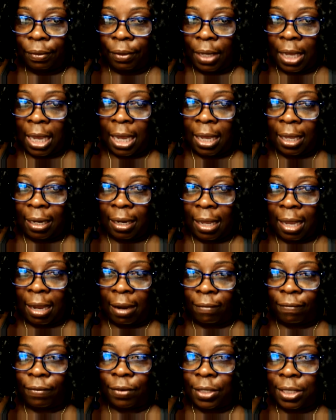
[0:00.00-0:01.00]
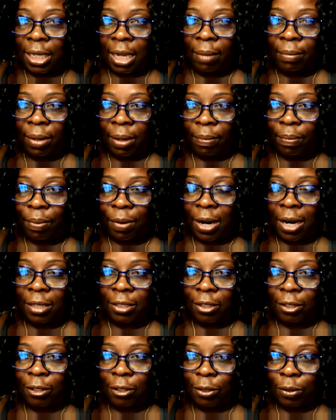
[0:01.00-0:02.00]
And every time that
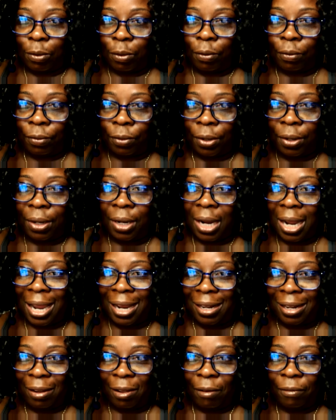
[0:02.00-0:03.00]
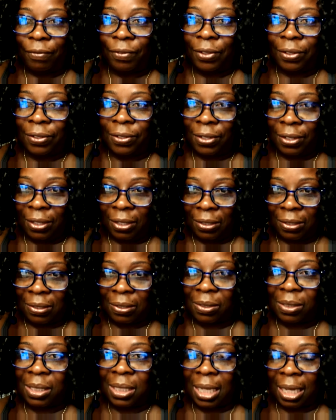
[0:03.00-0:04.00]
project is over, I love to see the
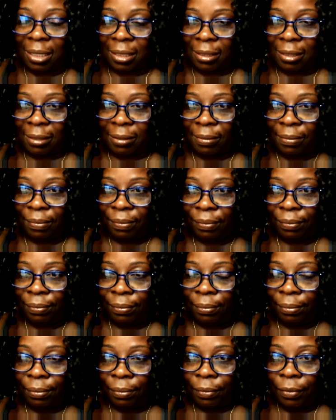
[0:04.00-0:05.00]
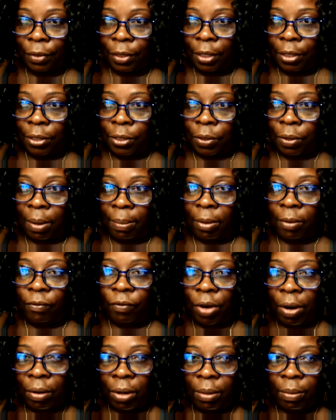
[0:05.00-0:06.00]
success. So I'm a
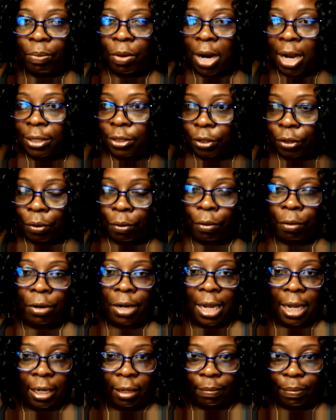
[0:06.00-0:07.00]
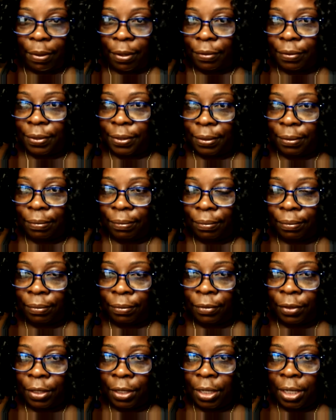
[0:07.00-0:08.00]
very project oriented person.
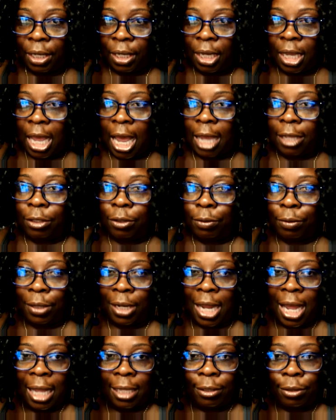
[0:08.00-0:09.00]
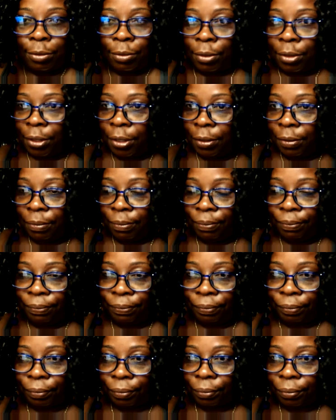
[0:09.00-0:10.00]
I do not do good
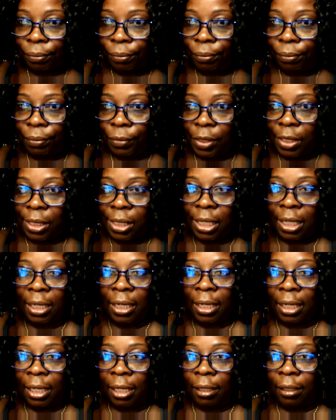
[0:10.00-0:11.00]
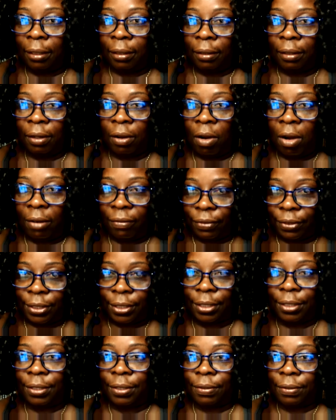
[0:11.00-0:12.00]
sitting in
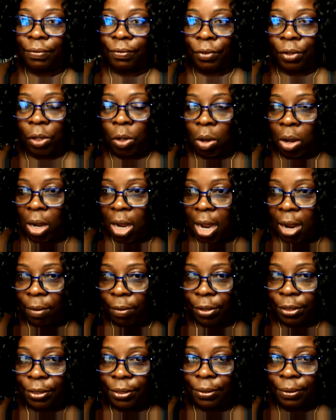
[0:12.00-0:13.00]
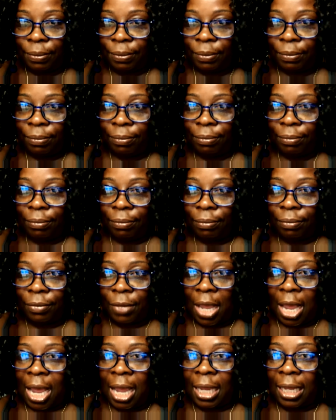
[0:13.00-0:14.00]
offices for long hours.
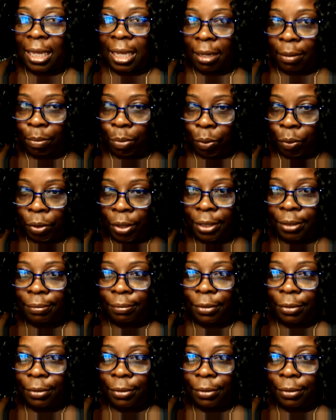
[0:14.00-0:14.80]
I get bored.